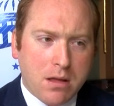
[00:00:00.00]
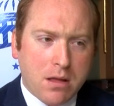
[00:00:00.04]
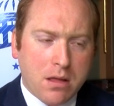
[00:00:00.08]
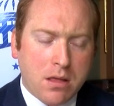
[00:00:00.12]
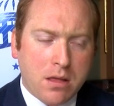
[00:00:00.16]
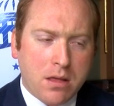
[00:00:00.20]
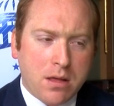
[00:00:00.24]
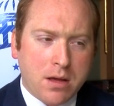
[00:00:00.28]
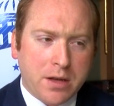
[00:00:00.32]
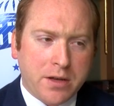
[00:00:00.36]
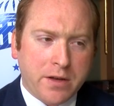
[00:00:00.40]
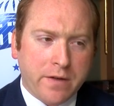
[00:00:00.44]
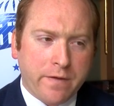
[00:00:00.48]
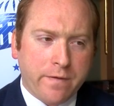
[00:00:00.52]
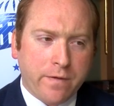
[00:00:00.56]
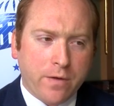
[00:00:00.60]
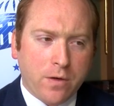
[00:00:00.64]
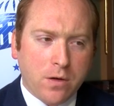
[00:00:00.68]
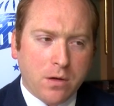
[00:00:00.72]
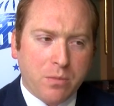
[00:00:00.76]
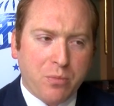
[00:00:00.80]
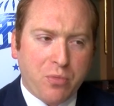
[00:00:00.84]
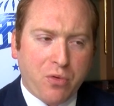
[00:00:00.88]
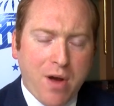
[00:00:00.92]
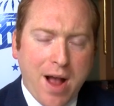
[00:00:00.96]
the
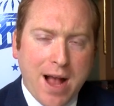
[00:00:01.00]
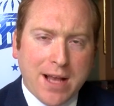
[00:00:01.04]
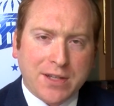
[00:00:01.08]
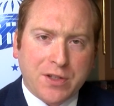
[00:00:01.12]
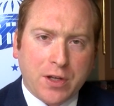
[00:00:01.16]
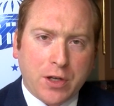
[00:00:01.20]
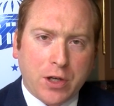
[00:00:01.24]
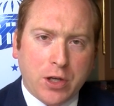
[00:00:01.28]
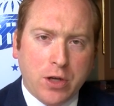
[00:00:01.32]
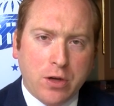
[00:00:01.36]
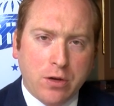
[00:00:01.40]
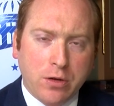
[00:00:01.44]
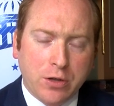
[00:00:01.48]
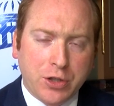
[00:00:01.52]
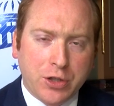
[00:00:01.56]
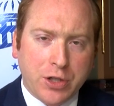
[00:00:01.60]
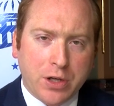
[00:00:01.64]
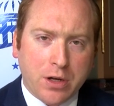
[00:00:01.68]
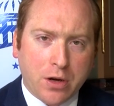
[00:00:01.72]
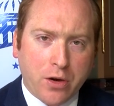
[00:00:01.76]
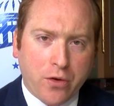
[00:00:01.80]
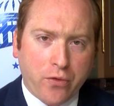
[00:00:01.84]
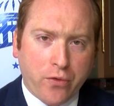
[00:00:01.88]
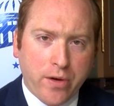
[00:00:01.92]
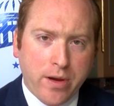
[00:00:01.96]
deferred
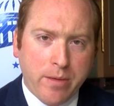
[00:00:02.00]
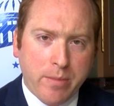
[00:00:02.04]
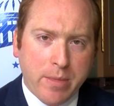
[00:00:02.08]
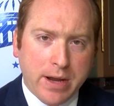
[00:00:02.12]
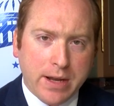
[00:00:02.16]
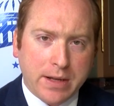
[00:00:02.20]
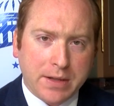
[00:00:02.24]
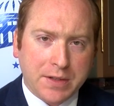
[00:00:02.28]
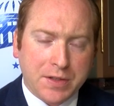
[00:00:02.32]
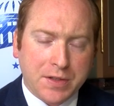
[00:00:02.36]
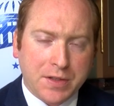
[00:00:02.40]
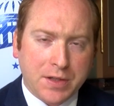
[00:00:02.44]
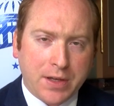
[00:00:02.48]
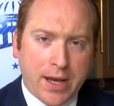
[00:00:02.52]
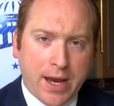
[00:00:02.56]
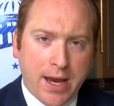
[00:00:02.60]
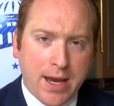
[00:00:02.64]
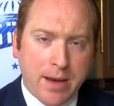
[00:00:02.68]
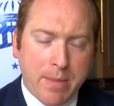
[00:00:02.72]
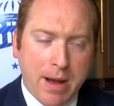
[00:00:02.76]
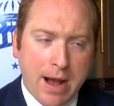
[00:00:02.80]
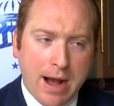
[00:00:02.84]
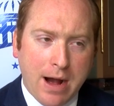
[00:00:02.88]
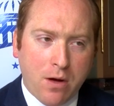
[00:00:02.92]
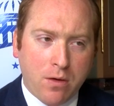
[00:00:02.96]
prosecution agreement
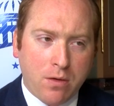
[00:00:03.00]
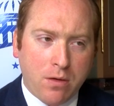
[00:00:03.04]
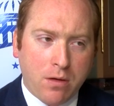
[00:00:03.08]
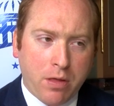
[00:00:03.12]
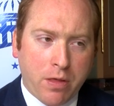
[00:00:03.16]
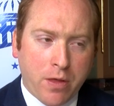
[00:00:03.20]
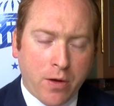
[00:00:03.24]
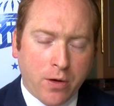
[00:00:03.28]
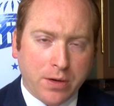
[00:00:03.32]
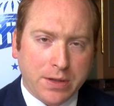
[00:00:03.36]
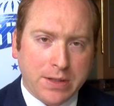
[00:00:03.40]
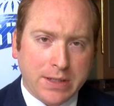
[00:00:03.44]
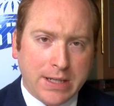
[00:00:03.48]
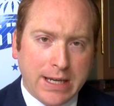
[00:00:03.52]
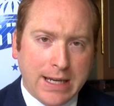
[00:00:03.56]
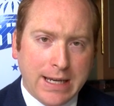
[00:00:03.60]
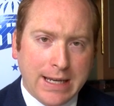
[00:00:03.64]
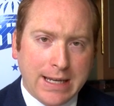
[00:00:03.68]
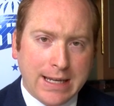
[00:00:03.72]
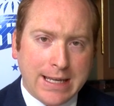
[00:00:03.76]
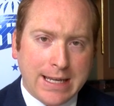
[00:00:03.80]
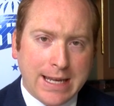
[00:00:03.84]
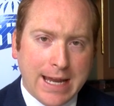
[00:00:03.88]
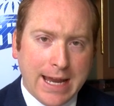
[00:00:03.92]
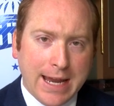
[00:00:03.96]
came out
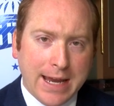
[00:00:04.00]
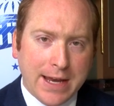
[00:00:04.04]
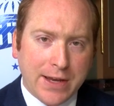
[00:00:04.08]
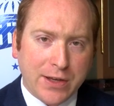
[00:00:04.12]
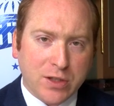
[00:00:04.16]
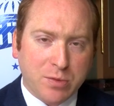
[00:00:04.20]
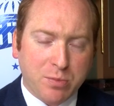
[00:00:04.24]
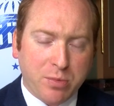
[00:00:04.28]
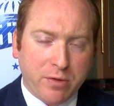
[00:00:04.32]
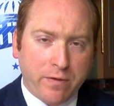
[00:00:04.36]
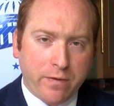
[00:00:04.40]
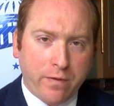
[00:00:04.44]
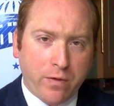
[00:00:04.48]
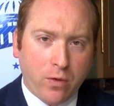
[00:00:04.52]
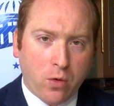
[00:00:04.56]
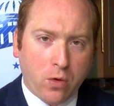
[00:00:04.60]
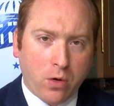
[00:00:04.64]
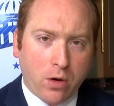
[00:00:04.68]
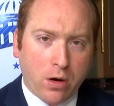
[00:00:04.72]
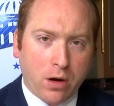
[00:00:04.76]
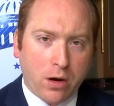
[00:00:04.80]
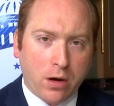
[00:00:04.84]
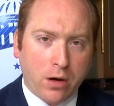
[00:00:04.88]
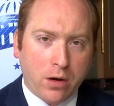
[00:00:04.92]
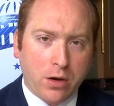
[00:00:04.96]
13 days
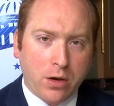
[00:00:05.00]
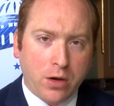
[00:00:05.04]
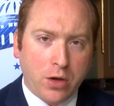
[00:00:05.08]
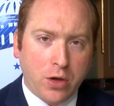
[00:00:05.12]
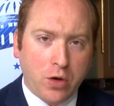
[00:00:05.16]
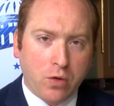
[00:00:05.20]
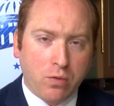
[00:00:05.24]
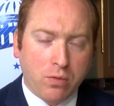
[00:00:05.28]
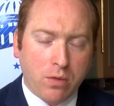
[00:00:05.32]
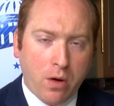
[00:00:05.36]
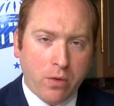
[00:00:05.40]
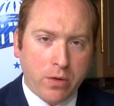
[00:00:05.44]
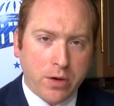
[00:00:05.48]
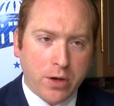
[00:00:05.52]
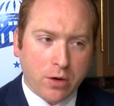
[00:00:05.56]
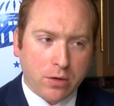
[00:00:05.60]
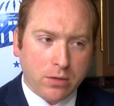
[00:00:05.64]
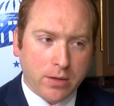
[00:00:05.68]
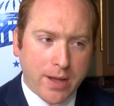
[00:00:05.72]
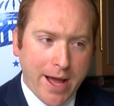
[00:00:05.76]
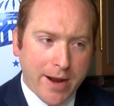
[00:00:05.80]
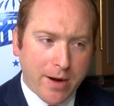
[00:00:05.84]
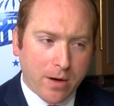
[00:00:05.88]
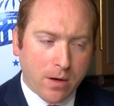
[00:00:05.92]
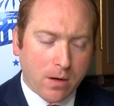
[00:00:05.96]
before you wrote your
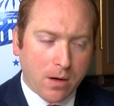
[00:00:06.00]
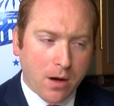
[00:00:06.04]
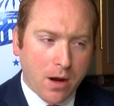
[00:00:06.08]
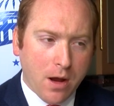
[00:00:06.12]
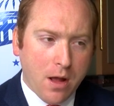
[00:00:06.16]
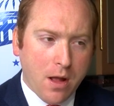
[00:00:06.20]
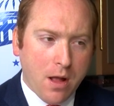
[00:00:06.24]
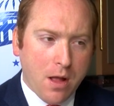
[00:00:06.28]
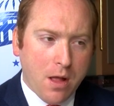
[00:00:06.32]
letter.